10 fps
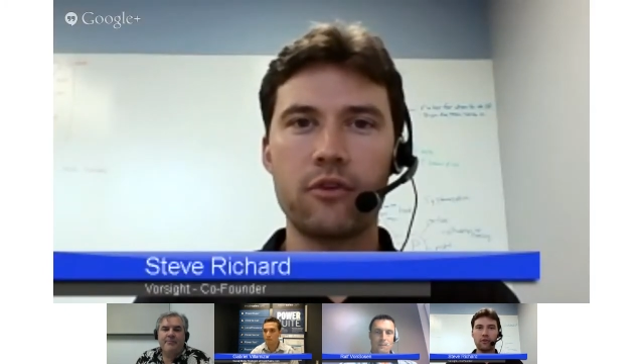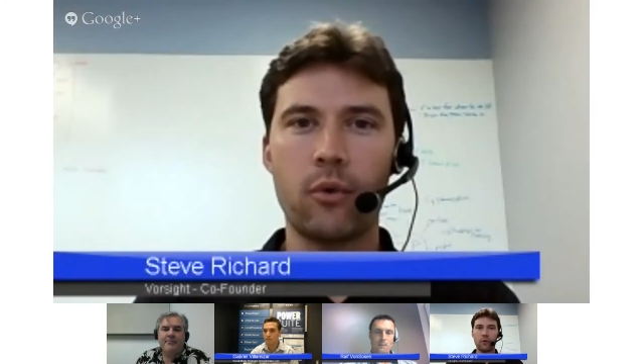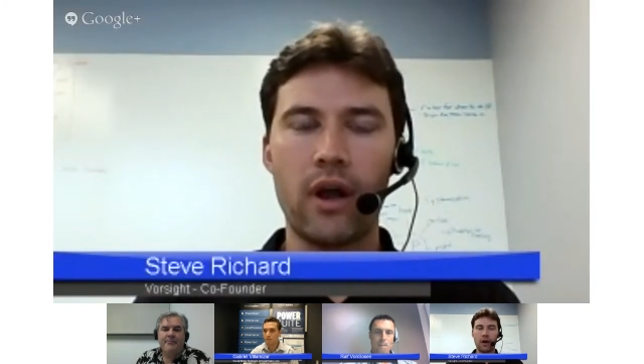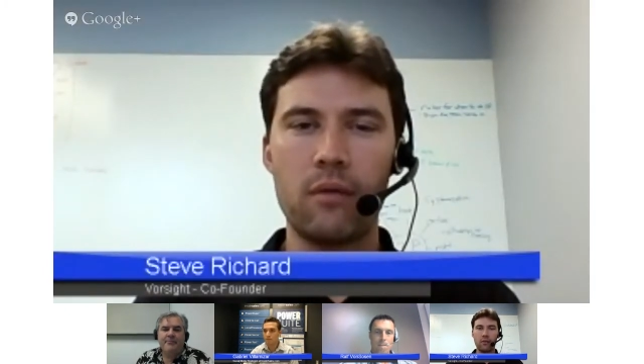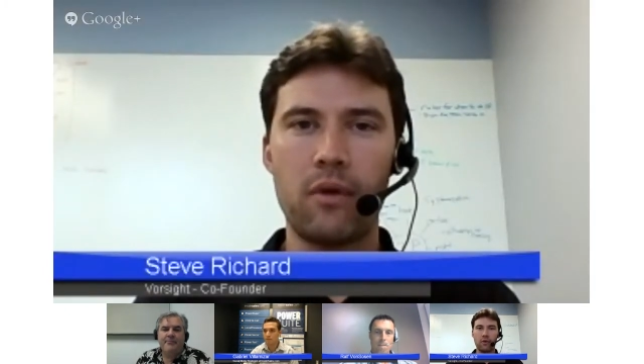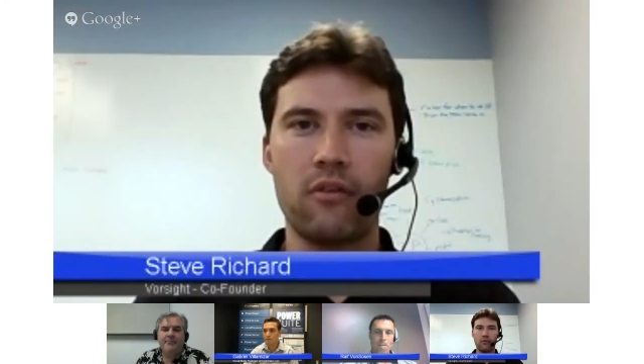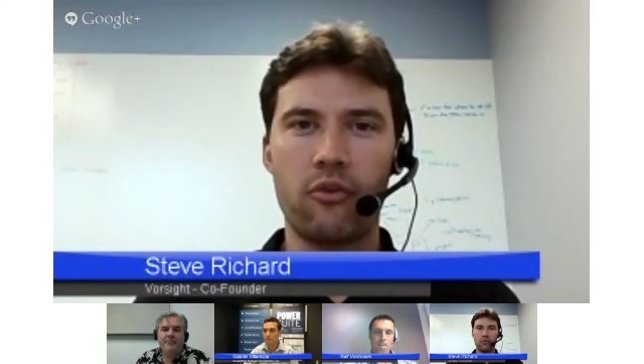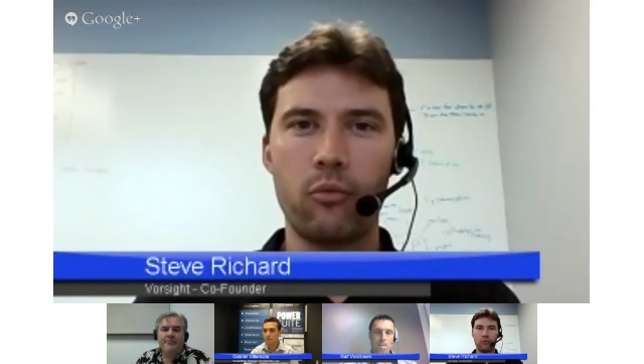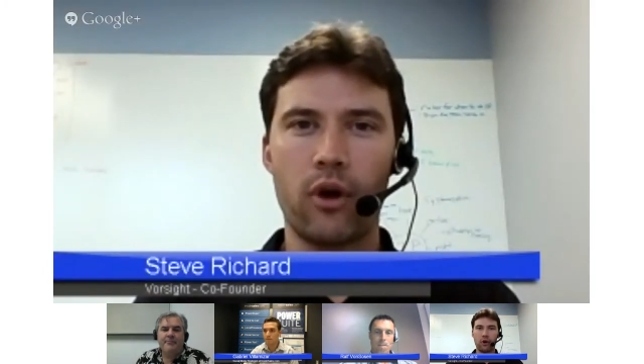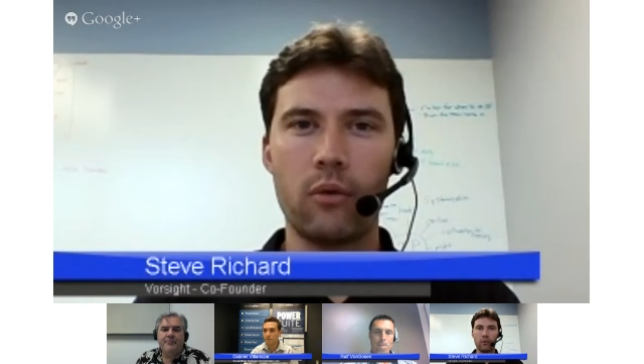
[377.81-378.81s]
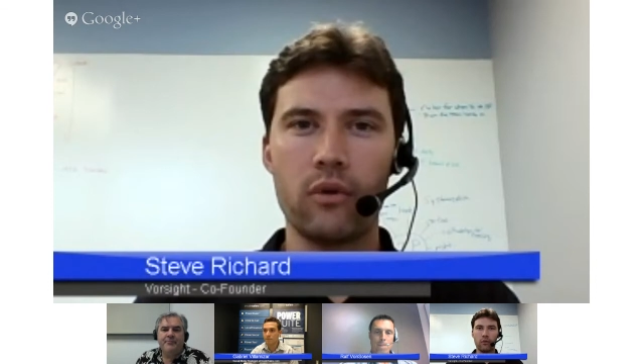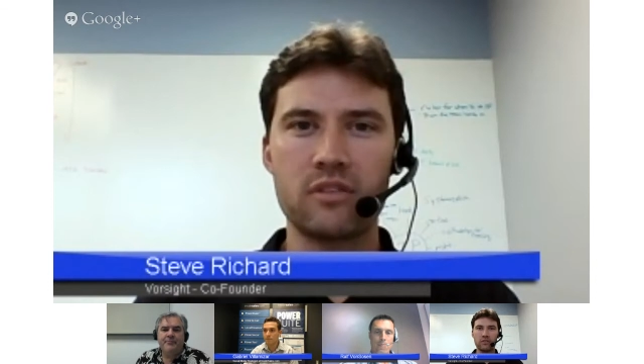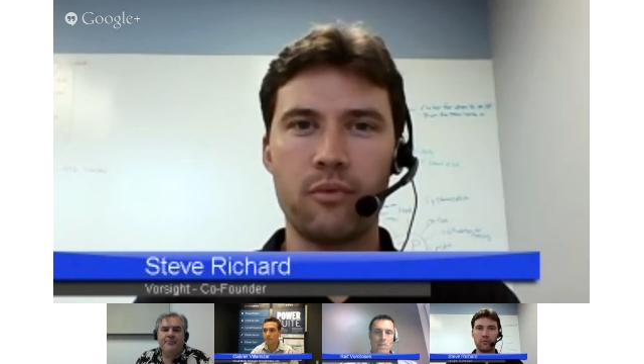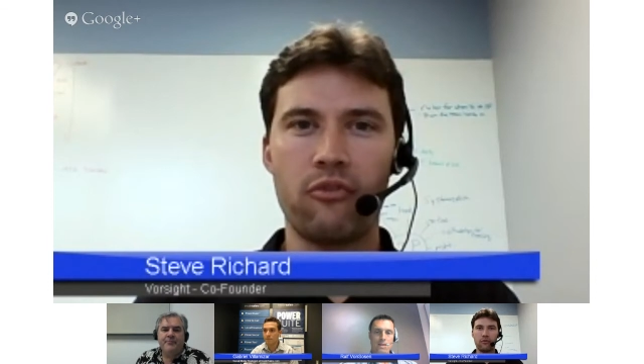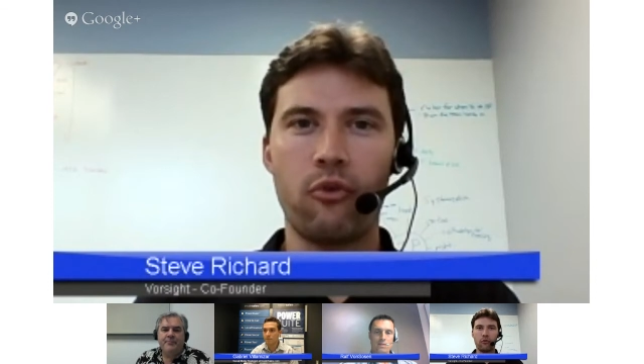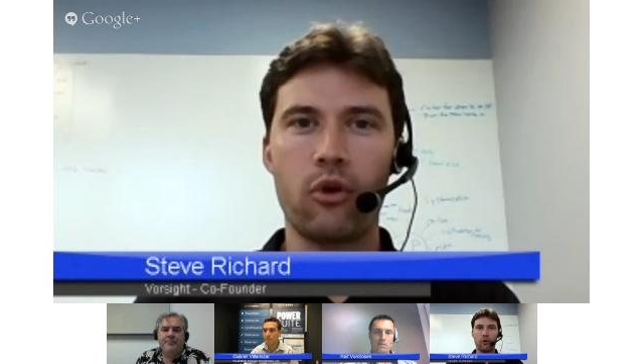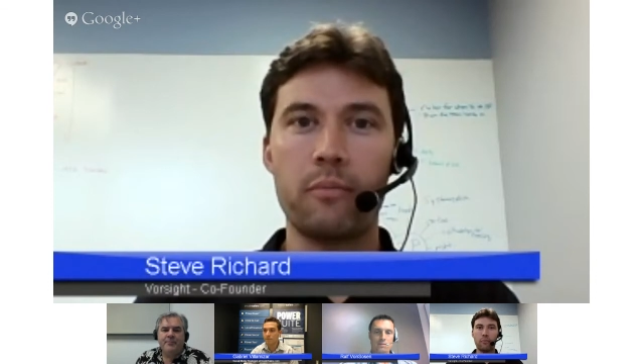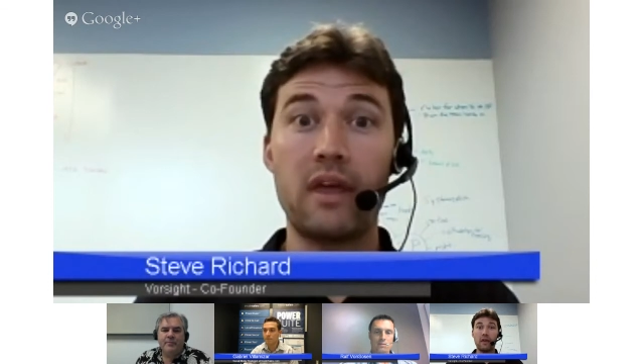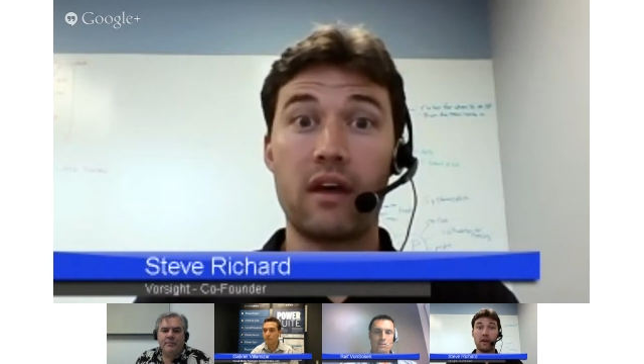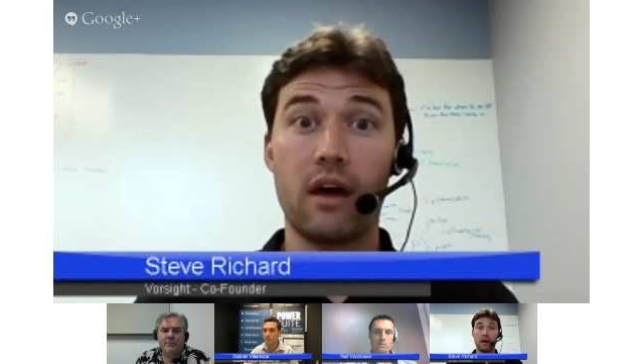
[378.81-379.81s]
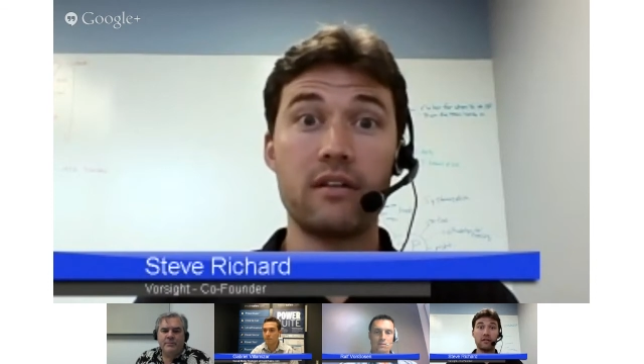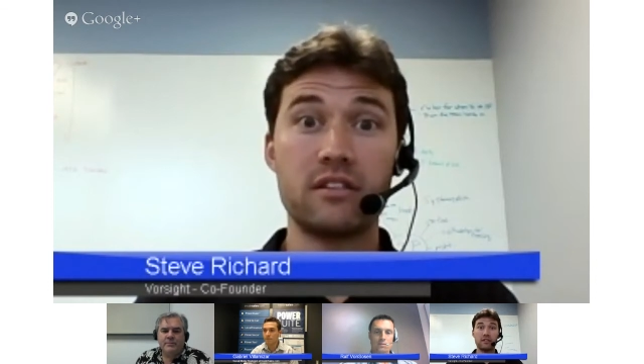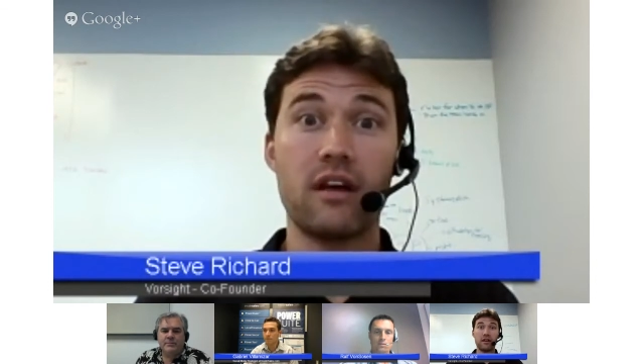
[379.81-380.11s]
quite a bit from where it was before because